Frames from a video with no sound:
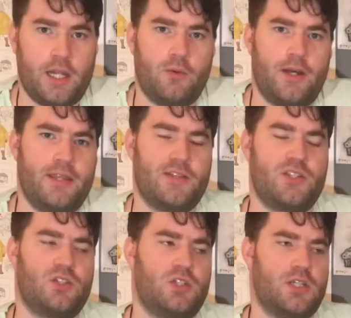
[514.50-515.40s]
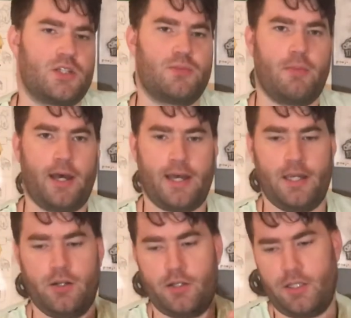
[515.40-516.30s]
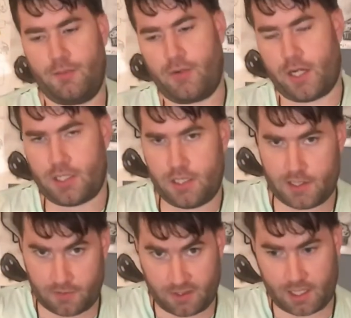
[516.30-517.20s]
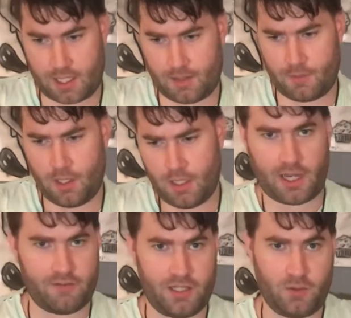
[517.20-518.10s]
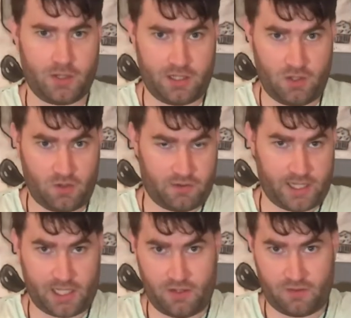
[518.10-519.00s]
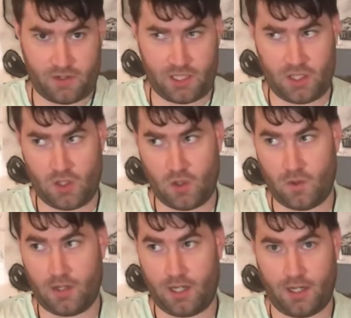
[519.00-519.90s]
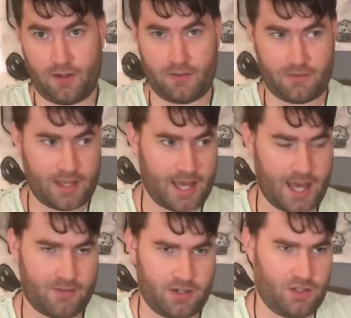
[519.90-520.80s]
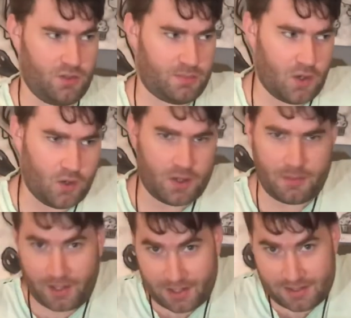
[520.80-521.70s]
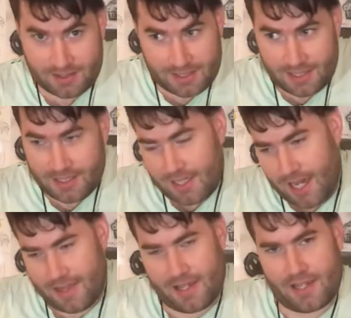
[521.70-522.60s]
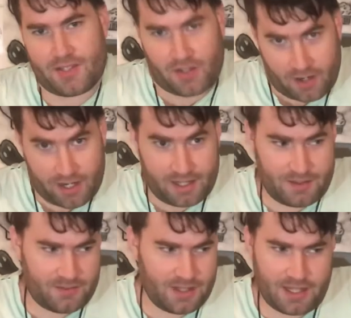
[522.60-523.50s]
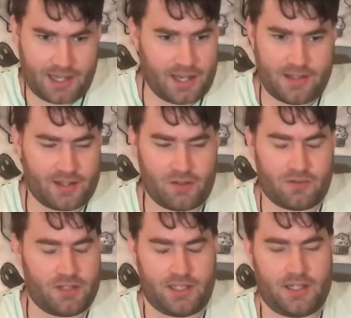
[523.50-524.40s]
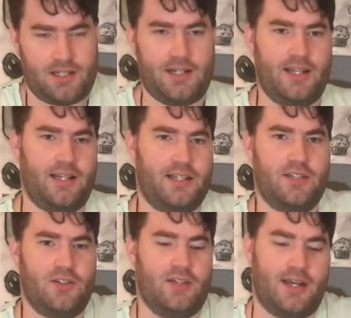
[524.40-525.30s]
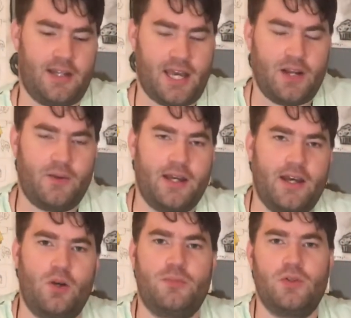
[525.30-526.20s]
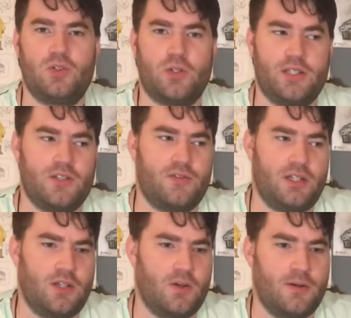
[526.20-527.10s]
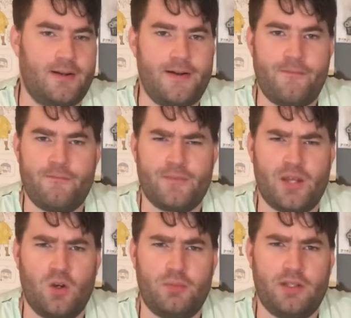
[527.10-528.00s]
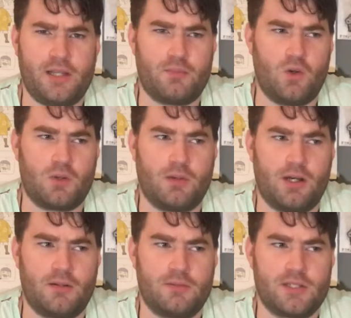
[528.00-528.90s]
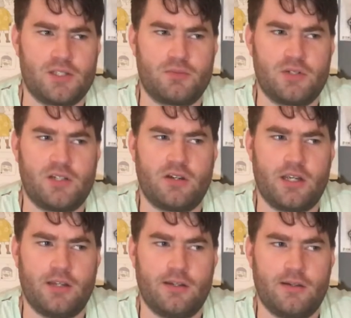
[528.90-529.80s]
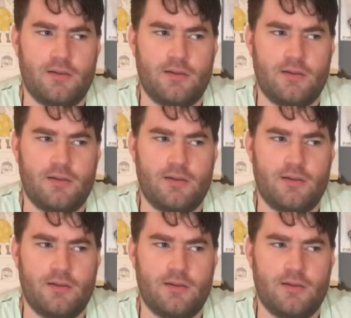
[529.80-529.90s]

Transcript: Anyway, this is just my early impressions of the game. I really want to do a ranking video of every new Pokemon. I think it's great. I think they're really good, and I'd like to do that. Anyway, I hope you enjoyed this video. I hope you like Pokemon, because it's pretty great.